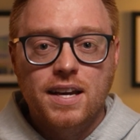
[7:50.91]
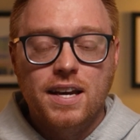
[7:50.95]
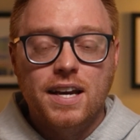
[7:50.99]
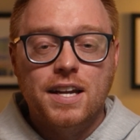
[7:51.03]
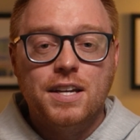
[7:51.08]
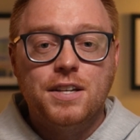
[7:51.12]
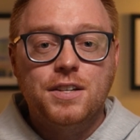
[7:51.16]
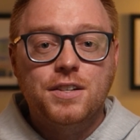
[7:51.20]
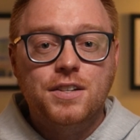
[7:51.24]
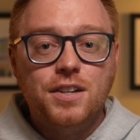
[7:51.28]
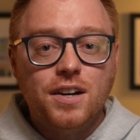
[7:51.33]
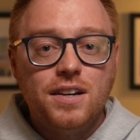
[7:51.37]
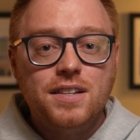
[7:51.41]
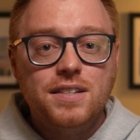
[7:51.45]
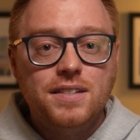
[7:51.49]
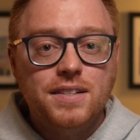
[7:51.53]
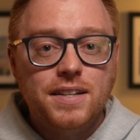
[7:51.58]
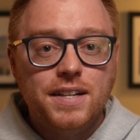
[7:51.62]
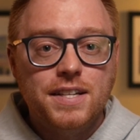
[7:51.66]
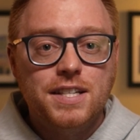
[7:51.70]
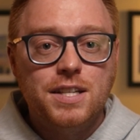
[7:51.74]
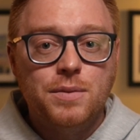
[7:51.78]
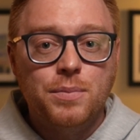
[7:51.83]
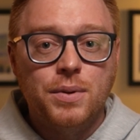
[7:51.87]
It just
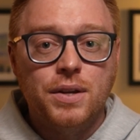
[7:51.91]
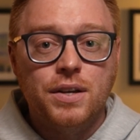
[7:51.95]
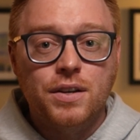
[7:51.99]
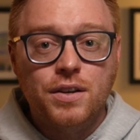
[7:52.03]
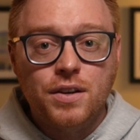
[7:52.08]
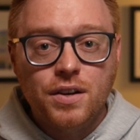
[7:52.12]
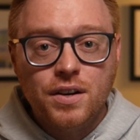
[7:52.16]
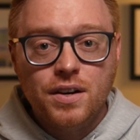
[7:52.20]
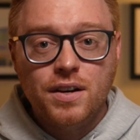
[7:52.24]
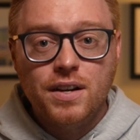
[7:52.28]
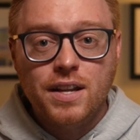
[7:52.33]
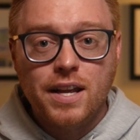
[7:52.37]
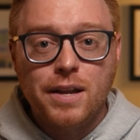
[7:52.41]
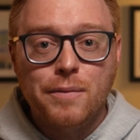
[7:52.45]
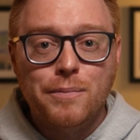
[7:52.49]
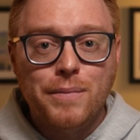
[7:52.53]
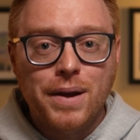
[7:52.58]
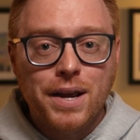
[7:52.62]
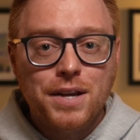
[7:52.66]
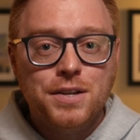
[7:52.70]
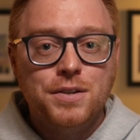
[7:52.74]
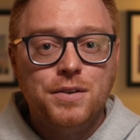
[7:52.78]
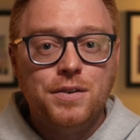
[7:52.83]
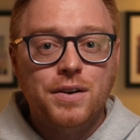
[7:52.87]
needs to be good and
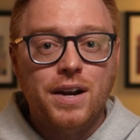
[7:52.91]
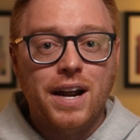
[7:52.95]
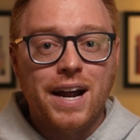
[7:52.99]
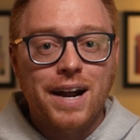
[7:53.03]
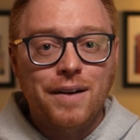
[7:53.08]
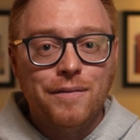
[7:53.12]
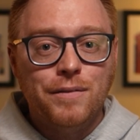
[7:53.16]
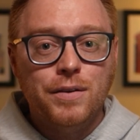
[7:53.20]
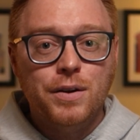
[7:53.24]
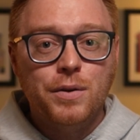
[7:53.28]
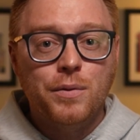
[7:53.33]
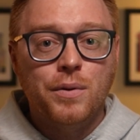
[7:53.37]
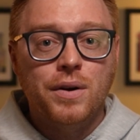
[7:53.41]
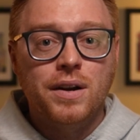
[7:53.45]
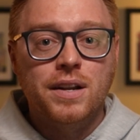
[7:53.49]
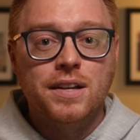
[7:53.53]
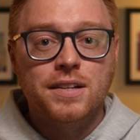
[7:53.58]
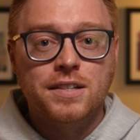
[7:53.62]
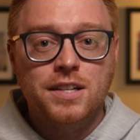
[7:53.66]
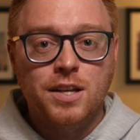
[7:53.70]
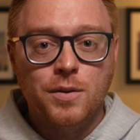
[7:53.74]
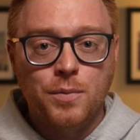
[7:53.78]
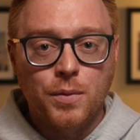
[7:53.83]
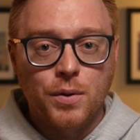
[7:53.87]
make sure everyone
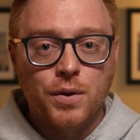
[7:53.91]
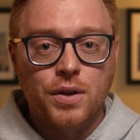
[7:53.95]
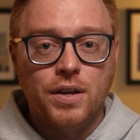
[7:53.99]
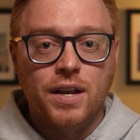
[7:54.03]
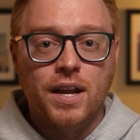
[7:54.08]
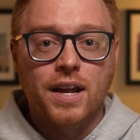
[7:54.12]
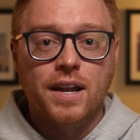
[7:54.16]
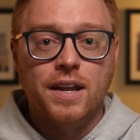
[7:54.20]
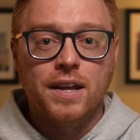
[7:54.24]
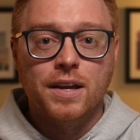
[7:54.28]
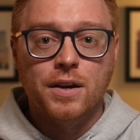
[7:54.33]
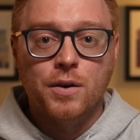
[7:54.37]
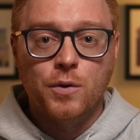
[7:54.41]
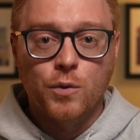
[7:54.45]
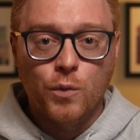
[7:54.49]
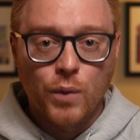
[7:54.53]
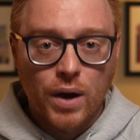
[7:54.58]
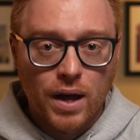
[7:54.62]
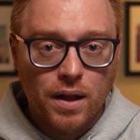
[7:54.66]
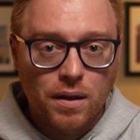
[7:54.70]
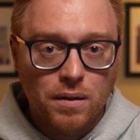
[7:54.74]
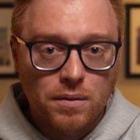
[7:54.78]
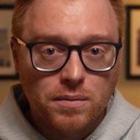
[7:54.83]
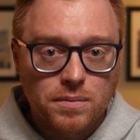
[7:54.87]
is communicating
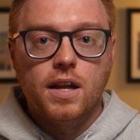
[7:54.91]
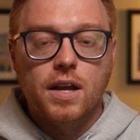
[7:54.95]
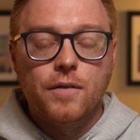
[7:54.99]
well.